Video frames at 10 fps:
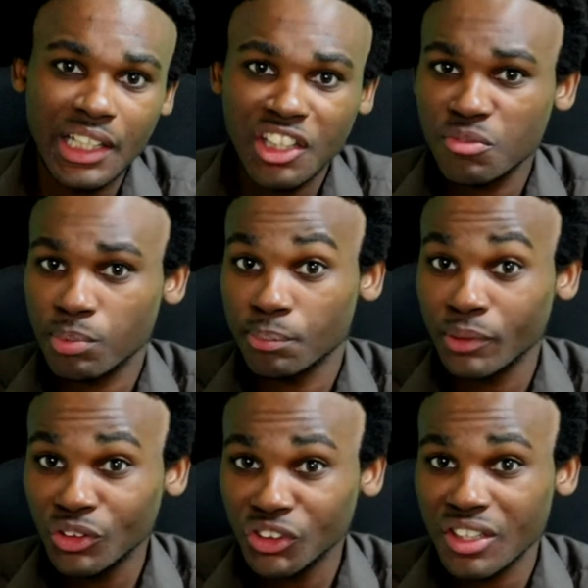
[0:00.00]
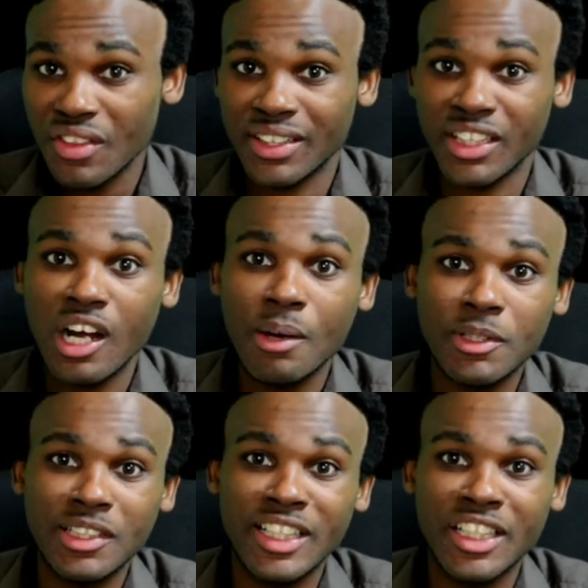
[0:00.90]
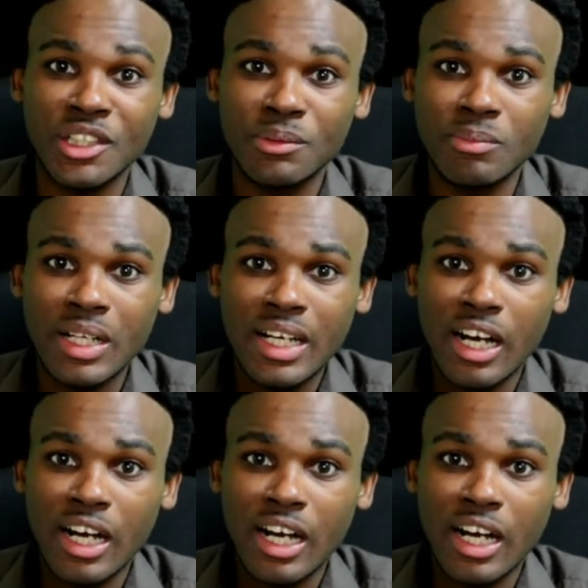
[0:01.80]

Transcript: It is proposed that the common idiom,